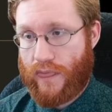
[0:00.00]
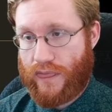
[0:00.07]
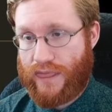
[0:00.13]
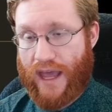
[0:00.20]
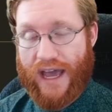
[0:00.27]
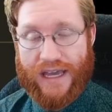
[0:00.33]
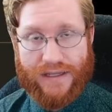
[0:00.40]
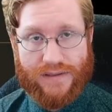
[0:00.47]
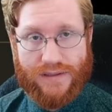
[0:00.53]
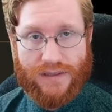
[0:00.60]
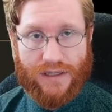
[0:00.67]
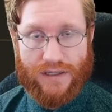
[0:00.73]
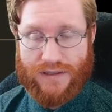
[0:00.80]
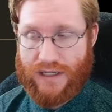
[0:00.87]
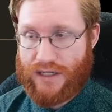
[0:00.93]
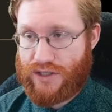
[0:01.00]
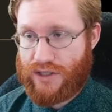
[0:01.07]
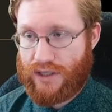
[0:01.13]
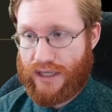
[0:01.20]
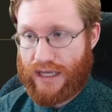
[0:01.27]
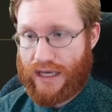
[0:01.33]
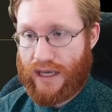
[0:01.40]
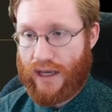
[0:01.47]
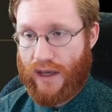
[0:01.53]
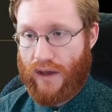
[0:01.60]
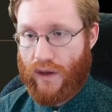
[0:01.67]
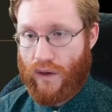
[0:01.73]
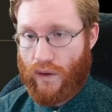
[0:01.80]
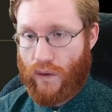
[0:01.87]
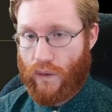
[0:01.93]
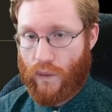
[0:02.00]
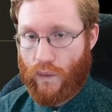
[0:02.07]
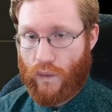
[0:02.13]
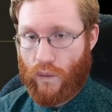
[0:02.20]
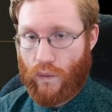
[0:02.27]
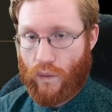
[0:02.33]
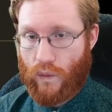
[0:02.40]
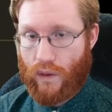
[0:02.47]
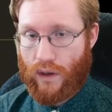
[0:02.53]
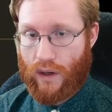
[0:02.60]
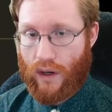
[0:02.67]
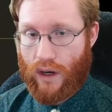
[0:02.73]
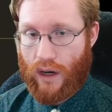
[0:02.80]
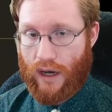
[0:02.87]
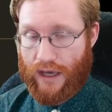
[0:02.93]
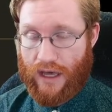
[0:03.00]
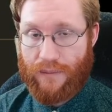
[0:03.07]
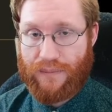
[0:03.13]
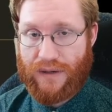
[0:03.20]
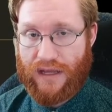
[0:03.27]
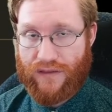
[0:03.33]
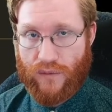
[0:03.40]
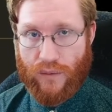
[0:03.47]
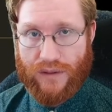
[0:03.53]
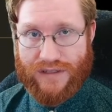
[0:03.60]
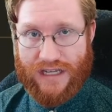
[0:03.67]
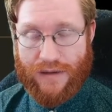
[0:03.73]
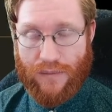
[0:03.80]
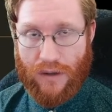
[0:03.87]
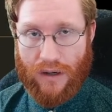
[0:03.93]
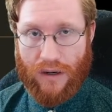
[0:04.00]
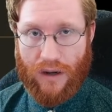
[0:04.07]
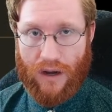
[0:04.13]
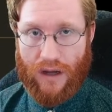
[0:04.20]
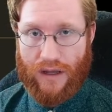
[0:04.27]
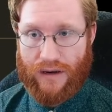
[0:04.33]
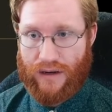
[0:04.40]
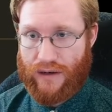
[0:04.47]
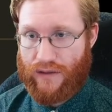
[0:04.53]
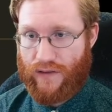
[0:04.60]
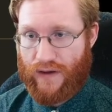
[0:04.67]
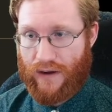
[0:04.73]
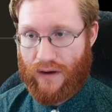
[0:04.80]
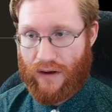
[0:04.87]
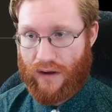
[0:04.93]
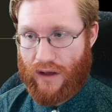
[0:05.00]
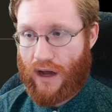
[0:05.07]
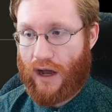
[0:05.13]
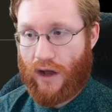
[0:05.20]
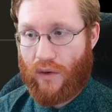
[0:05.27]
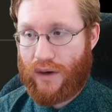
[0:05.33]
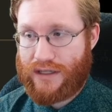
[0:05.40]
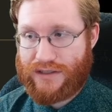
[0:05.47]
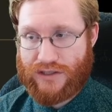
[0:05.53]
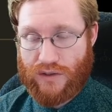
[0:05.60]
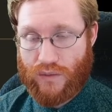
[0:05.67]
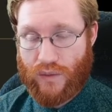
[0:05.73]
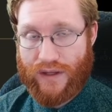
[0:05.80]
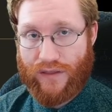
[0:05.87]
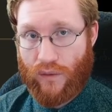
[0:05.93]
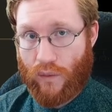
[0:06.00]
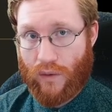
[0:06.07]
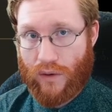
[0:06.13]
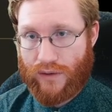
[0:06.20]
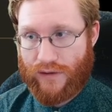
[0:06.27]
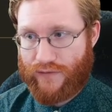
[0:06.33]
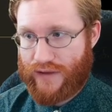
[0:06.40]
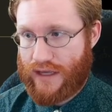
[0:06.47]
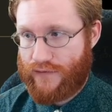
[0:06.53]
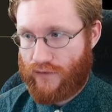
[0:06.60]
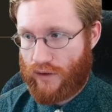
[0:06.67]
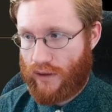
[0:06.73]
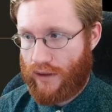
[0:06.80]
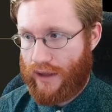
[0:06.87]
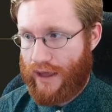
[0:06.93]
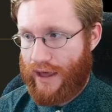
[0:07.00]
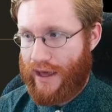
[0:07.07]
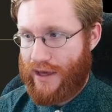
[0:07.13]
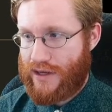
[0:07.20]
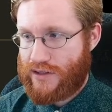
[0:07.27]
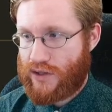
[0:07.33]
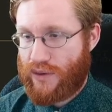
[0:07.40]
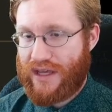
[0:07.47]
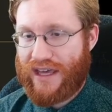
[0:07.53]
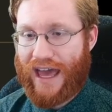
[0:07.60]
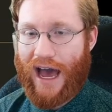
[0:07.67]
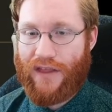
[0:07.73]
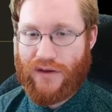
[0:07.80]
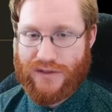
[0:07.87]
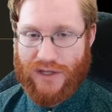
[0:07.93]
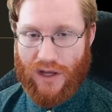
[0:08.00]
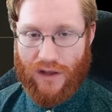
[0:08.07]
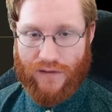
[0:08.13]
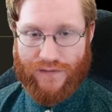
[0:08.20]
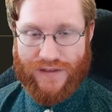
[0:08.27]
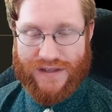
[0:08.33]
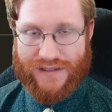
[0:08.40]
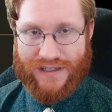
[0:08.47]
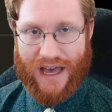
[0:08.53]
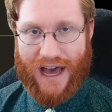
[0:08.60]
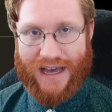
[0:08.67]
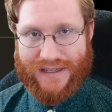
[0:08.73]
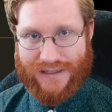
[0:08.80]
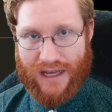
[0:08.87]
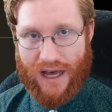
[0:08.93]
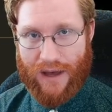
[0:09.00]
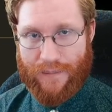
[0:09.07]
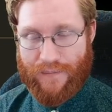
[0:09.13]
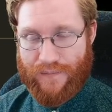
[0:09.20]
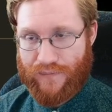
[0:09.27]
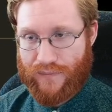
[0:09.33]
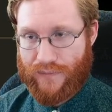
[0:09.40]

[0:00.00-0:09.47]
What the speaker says: knights, essentially, who accompany the Redeemer on their conquest to rid the world of evil. So he gathers all of these guys up